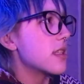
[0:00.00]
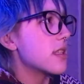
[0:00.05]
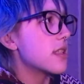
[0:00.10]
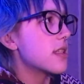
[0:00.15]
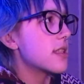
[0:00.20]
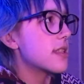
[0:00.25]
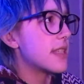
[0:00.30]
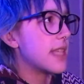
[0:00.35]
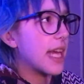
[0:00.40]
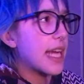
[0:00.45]

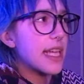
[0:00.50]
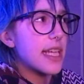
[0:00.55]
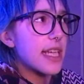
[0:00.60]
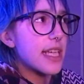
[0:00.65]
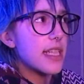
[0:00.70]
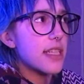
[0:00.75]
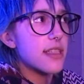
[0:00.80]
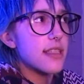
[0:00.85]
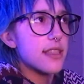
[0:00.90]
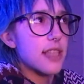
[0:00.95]

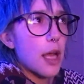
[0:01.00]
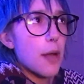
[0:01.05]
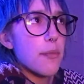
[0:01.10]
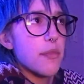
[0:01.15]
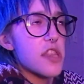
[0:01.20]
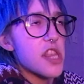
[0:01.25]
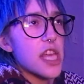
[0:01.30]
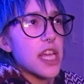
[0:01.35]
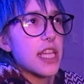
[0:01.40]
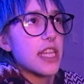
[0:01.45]
stating
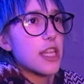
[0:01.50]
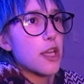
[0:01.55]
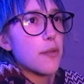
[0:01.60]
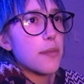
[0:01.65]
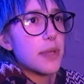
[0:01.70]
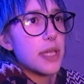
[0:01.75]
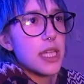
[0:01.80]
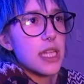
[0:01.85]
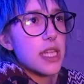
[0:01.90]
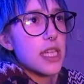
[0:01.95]
something, they'll
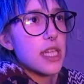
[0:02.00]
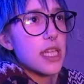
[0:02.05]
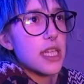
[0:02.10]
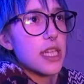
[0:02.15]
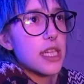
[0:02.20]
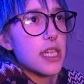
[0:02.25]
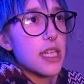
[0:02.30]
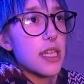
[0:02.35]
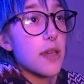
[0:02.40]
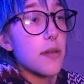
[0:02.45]

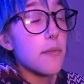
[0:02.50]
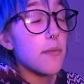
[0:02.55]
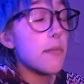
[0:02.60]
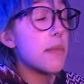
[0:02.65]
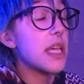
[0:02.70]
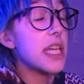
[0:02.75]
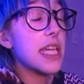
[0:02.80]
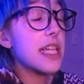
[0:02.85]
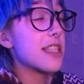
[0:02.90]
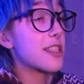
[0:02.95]
be
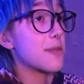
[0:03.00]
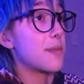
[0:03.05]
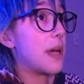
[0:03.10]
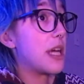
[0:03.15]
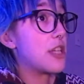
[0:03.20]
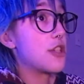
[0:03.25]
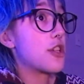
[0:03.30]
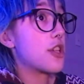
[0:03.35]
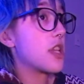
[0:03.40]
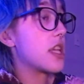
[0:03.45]
me
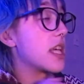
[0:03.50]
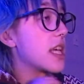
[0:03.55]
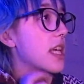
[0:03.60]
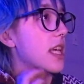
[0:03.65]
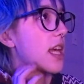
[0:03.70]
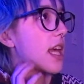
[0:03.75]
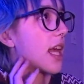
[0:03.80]
especially,